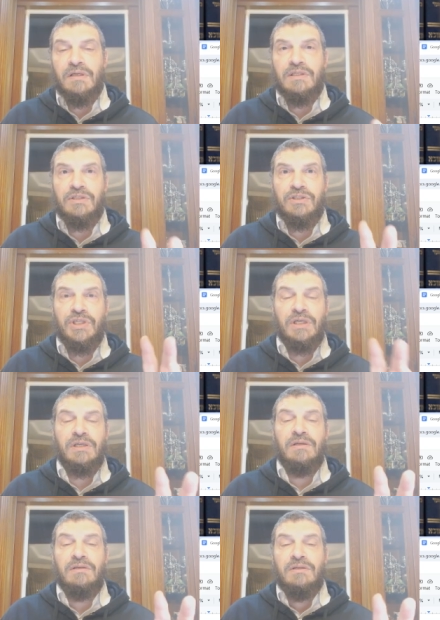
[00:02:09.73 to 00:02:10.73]
a
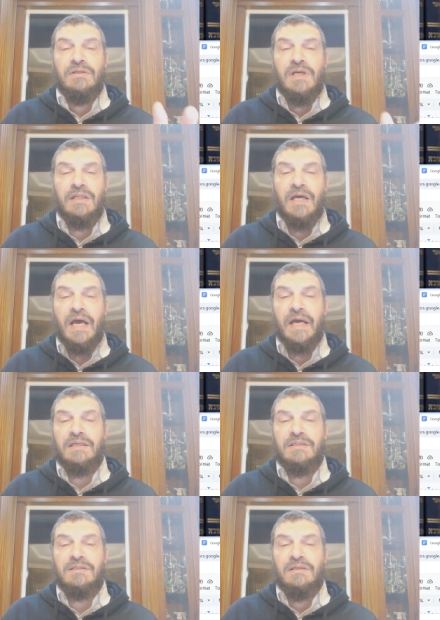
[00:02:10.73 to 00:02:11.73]
chicken and the
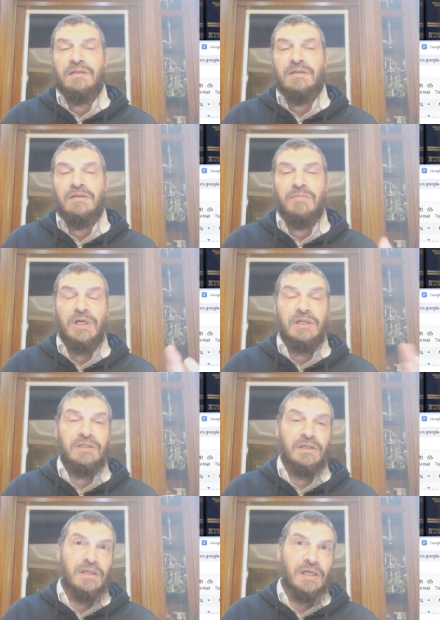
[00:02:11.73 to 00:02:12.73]
eggs. Banis
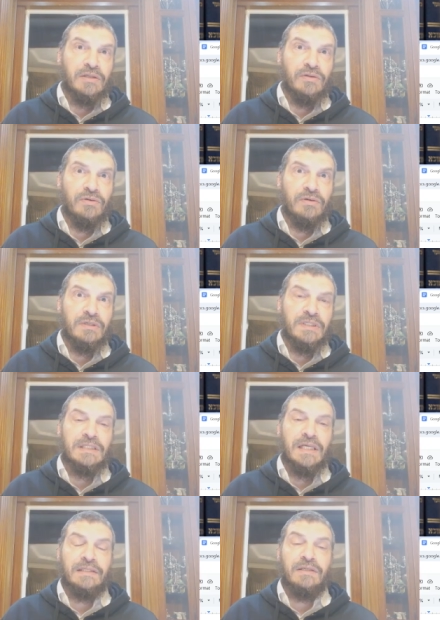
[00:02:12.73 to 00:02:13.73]
are like the daughters,
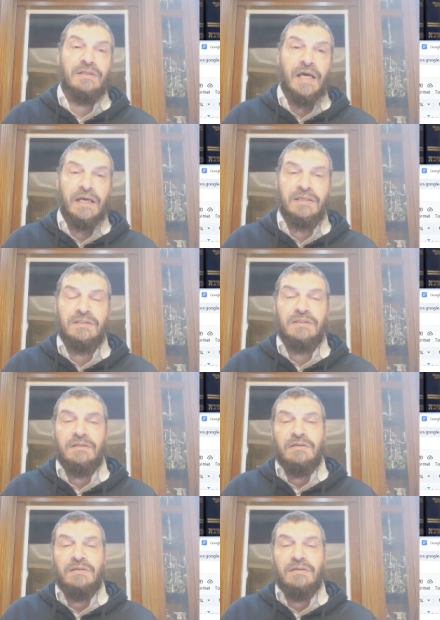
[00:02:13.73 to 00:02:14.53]
that's like the eggs.